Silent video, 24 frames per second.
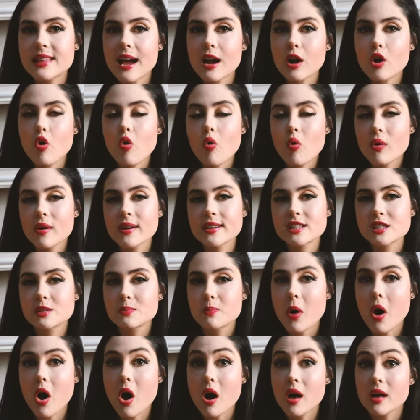that
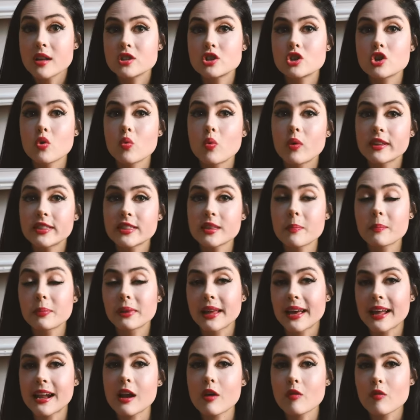correspond to what the
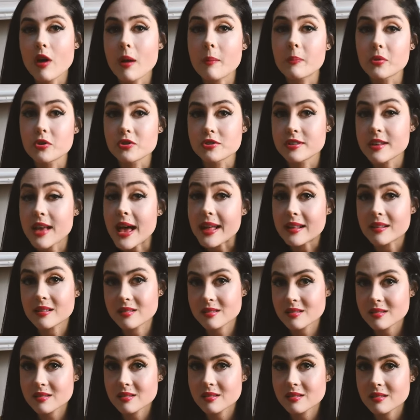planet
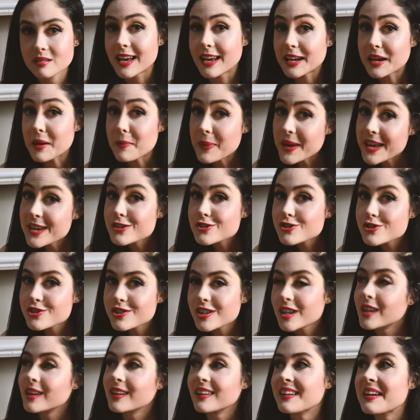represents. Capiche?